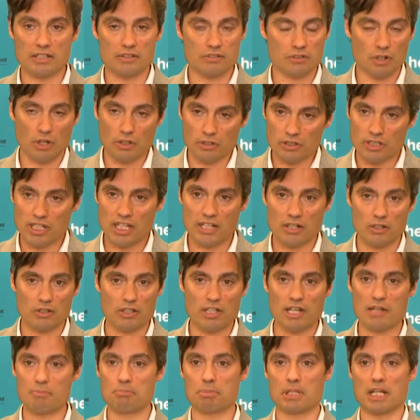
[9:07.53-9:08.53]
Don't get on
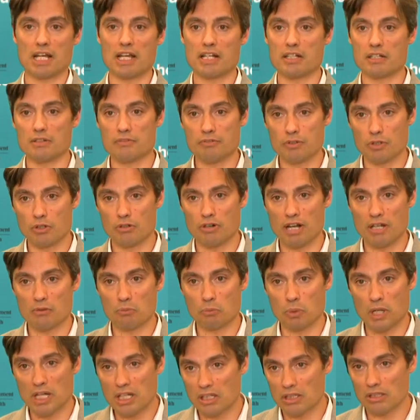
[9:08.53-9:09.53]
that plane if you're
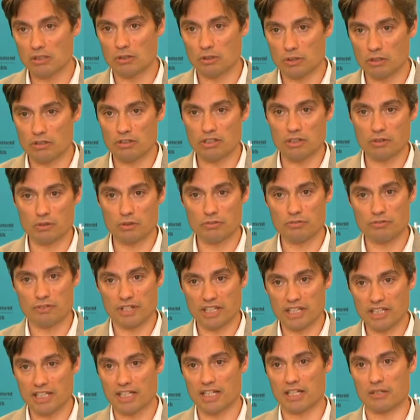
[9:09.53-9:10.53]
unwell or at all
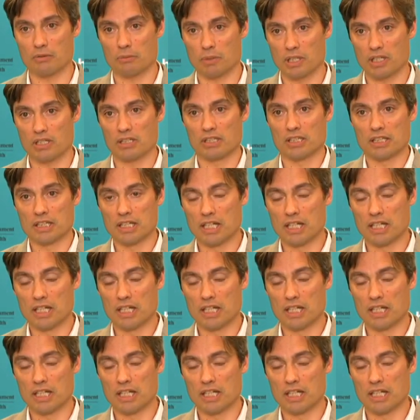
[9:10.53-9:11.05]
feeling unwell.